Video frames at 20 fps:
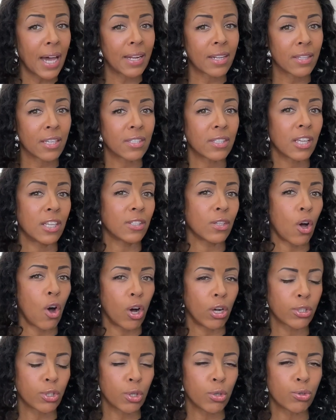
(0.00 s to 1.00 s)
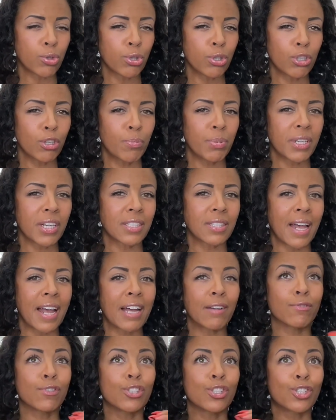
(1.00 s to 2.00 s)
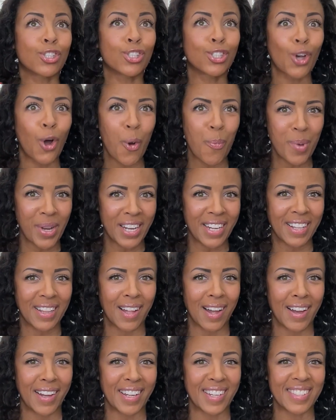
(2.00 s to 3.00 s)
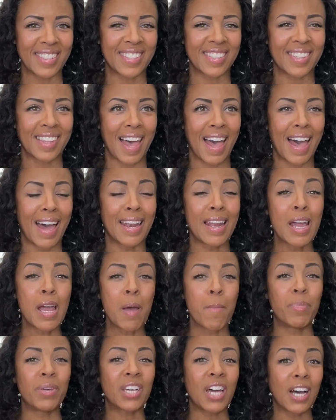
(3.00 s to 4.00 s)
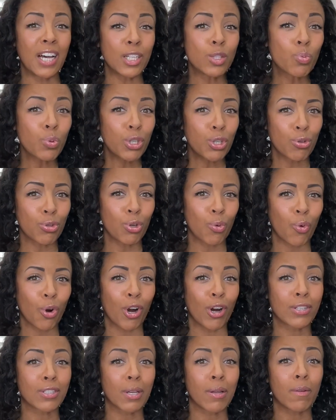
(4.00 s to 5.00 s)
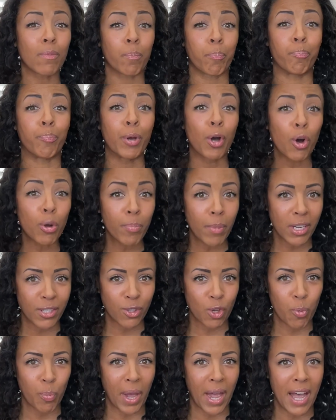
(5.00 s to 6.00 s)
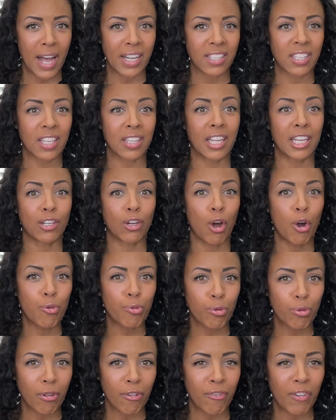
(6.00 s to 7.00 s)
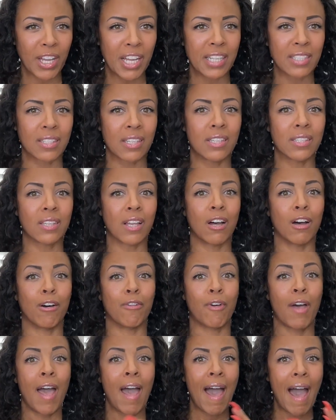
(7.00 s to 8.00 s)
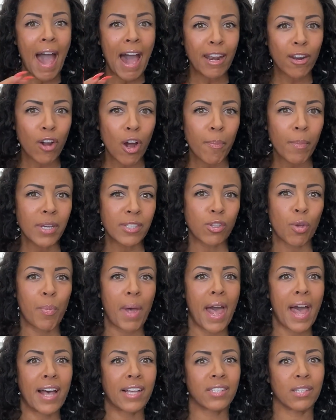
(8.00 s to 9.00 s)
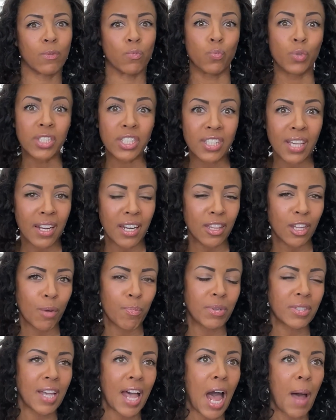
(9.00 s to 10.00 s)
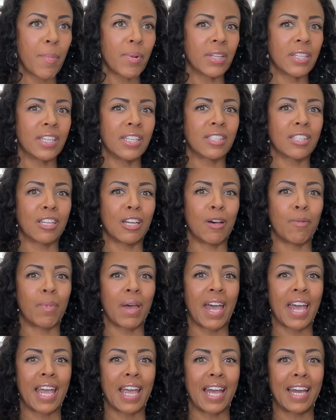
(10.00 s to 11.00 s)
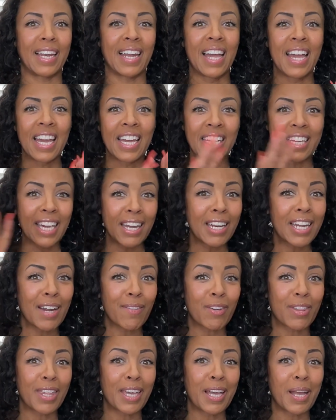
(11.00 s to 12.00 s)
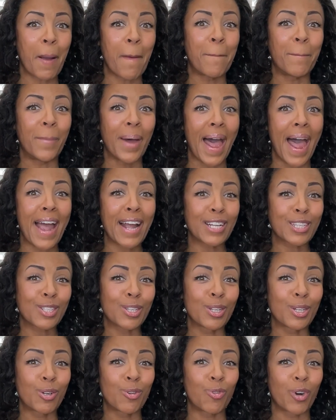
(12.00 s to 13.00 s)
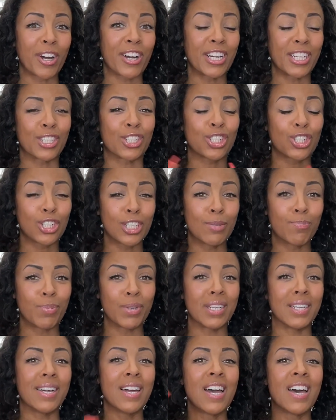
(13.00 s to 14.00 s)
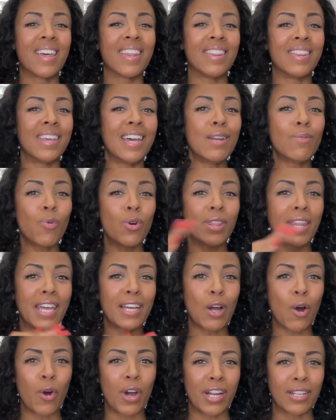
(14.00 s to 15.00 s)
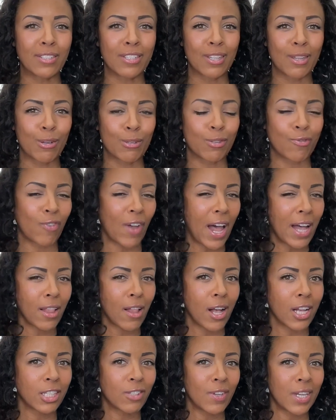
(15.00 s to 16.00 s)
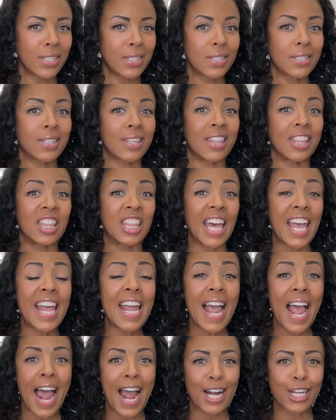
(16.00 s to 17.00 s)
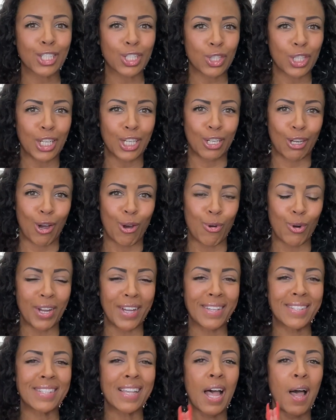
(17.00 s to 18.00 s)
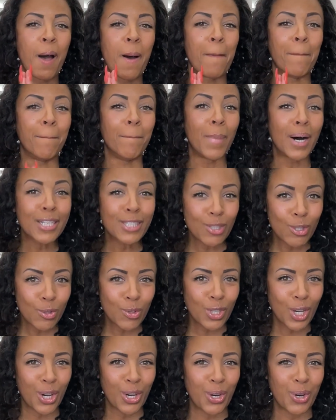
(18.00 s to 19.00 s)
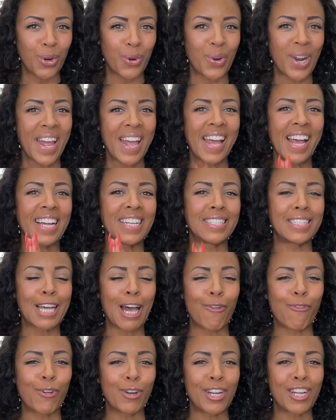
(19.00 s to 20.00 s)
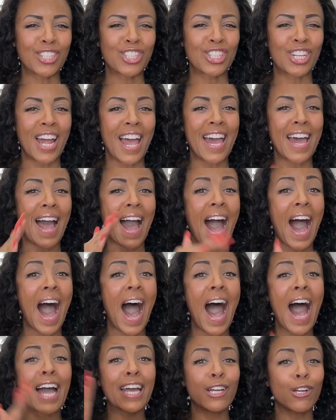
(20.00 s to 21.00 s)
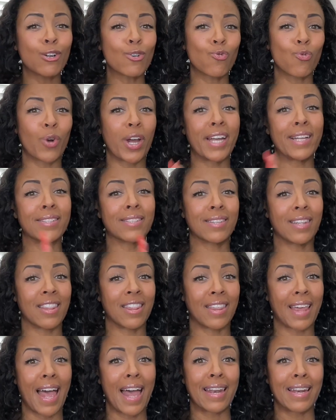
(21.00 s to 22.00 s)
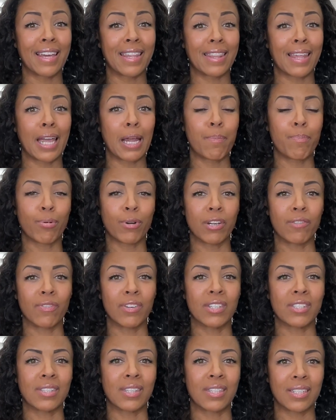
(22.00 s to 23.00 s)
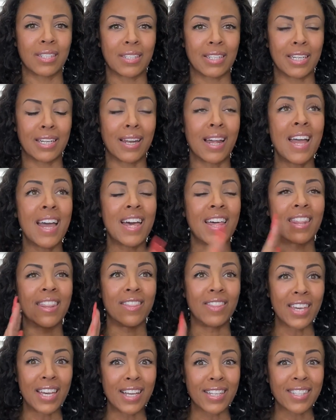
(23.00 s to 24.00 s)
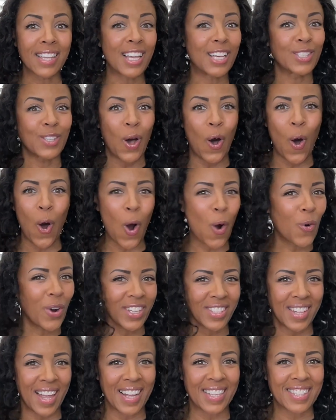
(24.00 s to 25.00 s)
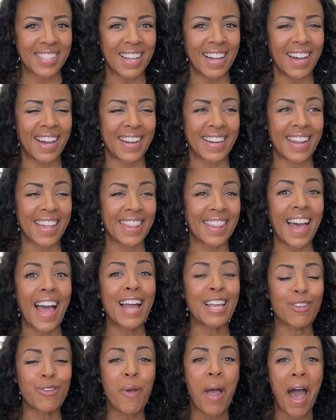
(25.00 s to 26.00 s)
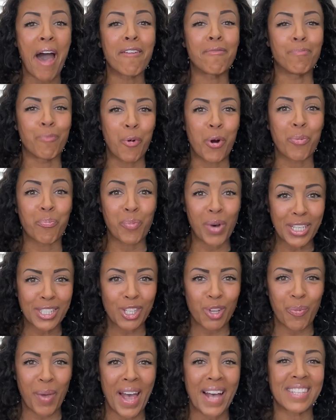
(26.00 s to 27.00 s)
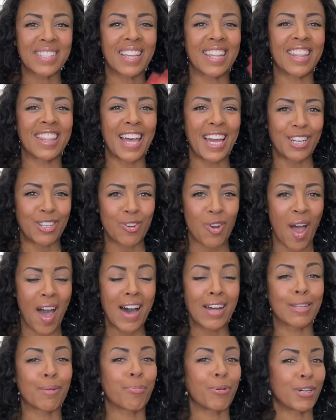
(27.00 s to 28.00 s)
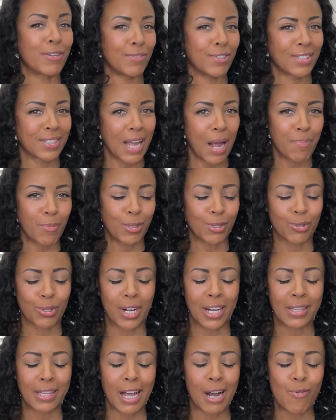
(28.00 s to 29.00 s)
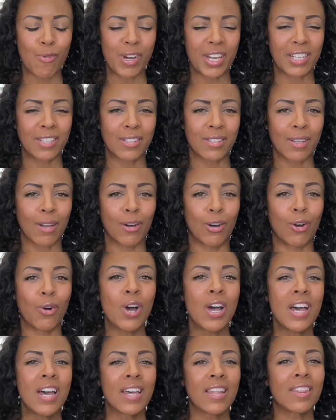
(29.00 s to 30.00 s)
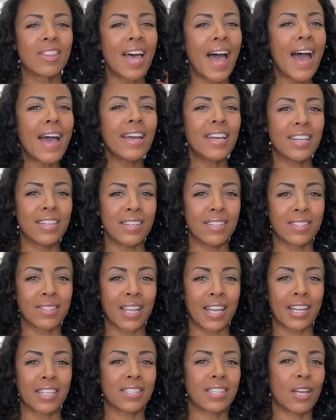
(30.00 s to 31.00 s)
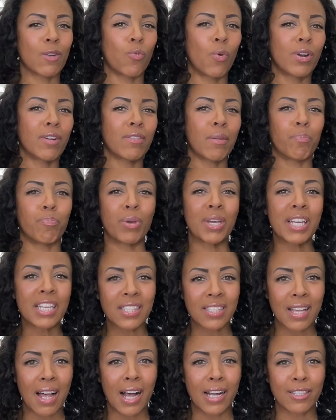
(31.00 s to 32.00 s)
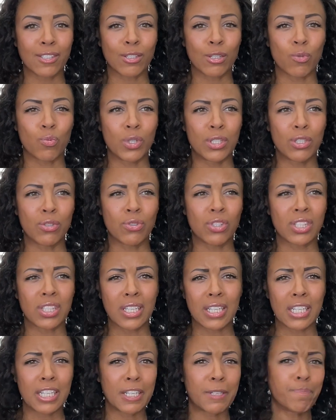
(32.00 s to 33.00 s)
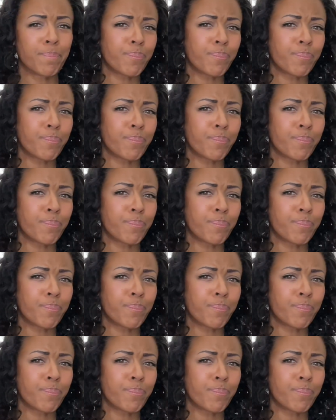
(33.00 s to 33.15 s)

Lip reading: of this is also true, because I have so many clients that, because we do the work to build muscle mass and they go through the phases of adding on muscle mass and resetting their metabolism and getting everything back to where it should be, then when they go into those fat loss phases, they actually notice muscle tone and definition at higher weights than they previously did. This is always that sign that you have more muscle mass than you had the previous time that you were at that weight. So that is, like I say, one of the biggest signs. So when you see